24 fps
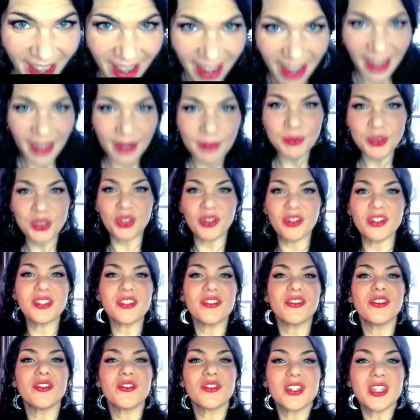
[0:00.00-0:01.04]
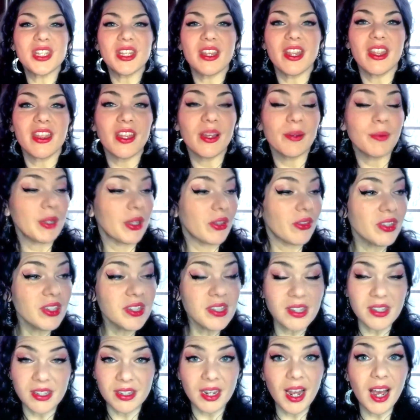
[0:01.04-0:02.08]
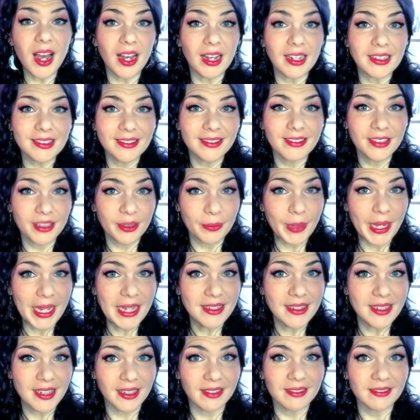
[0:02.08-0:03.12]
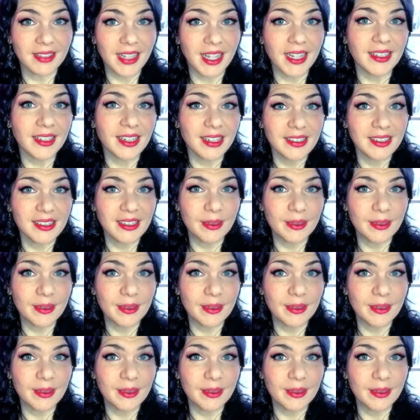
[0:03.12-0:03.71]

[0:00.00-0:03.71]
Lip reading: I'm sure as you've seen the thumbnail, this is not the painting that ended up